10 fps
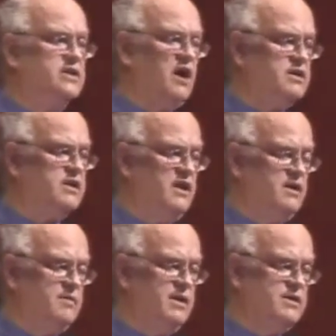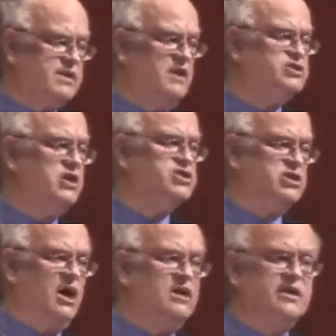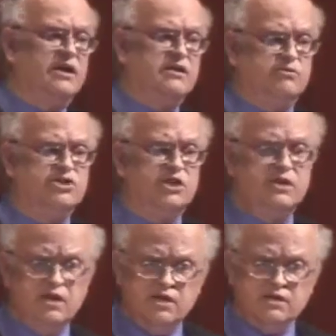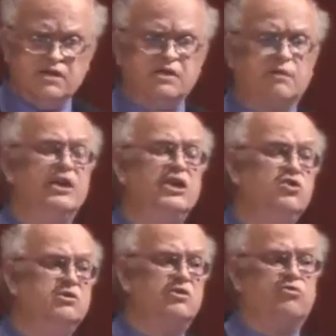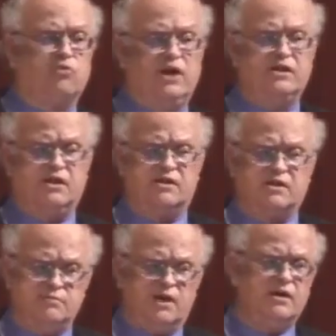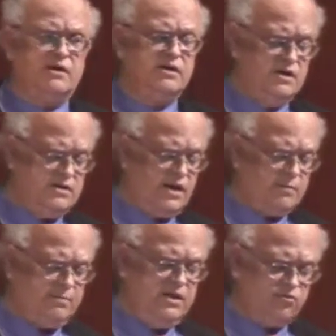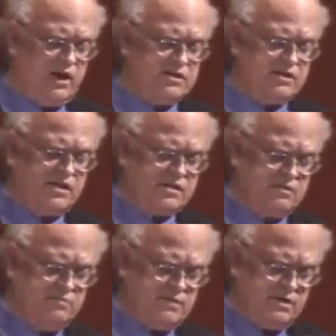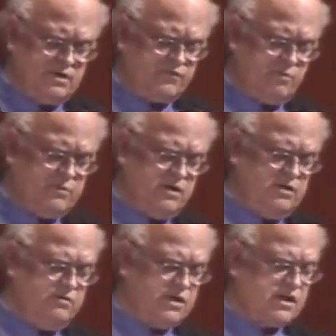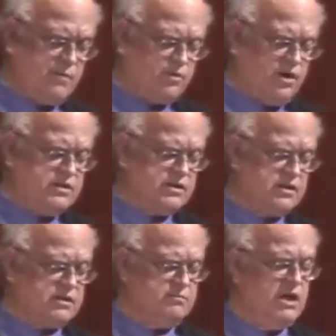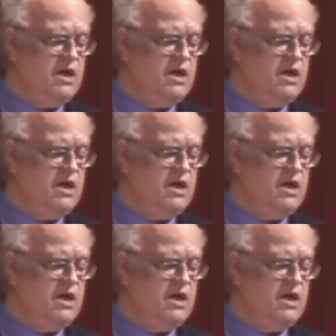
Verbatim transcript: cont uh, instantiation context switching system, a user thread system, not a, not a pthread system uh, from the Unix operating system.